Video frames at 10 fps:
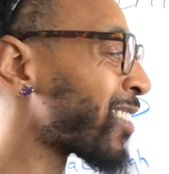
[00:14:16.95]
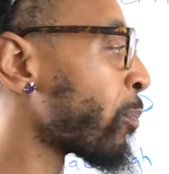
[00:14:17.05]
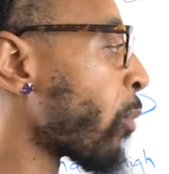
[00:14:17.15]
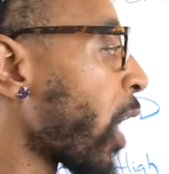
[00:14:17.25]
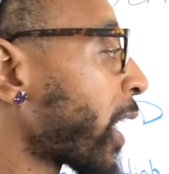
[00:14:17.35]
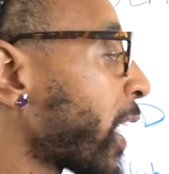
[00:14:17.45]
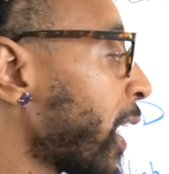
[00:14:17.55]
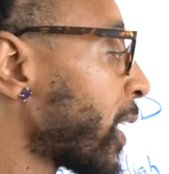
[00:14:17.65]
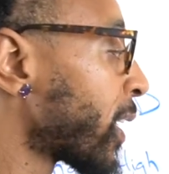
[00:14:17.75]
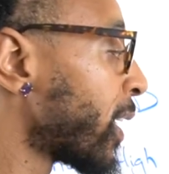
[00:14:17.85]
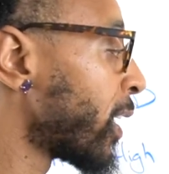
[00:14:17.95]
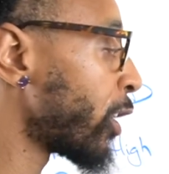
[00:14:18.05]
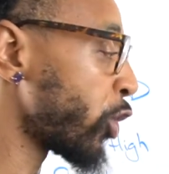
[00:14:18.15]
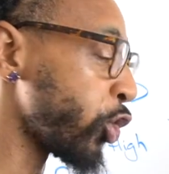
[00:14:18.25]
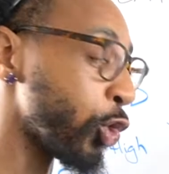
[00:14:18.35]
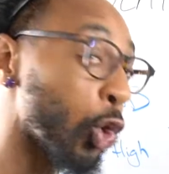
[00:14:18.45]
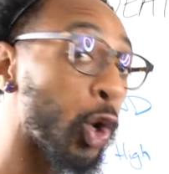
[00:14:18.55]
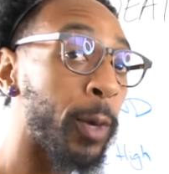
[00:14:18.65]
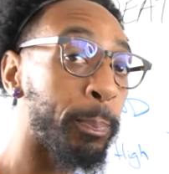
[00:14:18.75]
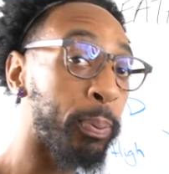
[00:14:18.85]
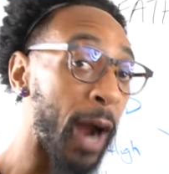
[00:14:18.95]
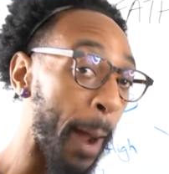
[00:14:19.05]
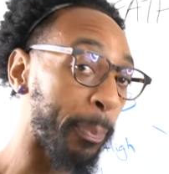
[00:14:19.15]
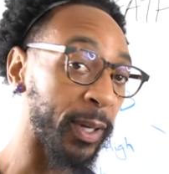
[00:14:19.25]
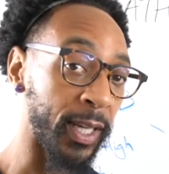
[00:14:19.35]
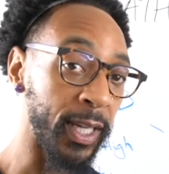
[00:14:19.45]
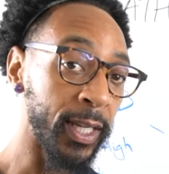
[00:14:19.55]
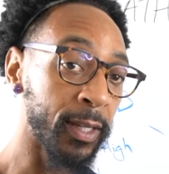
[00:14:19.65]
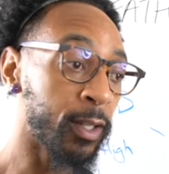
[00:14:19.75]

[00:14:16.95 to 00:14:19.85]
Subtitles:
market your property,